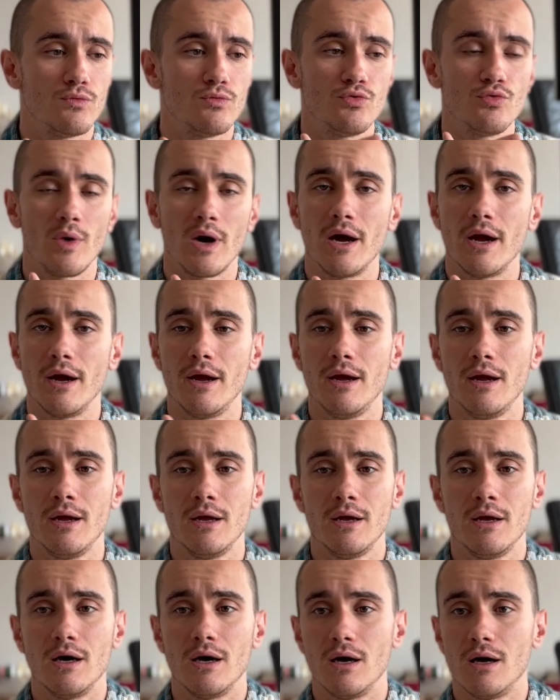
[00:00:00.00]
do I
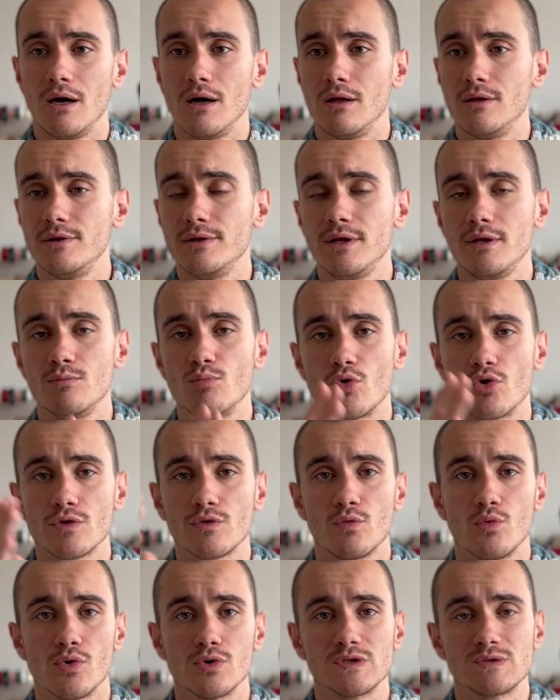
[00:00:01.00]
uh, lean more
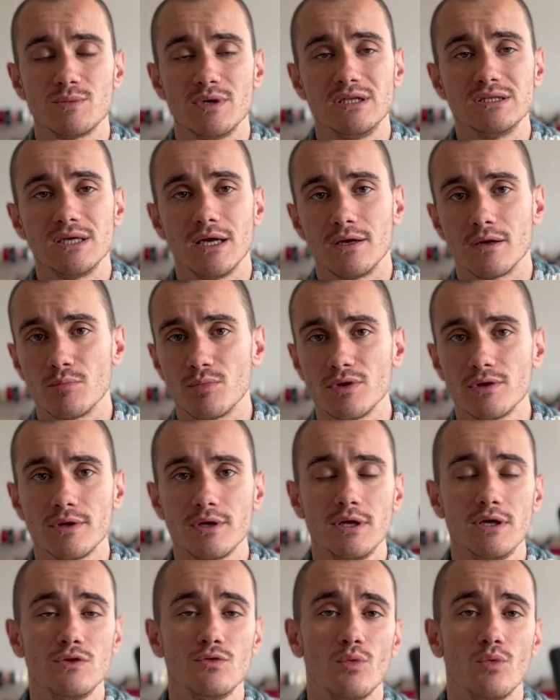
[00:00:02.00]
towards maintainability?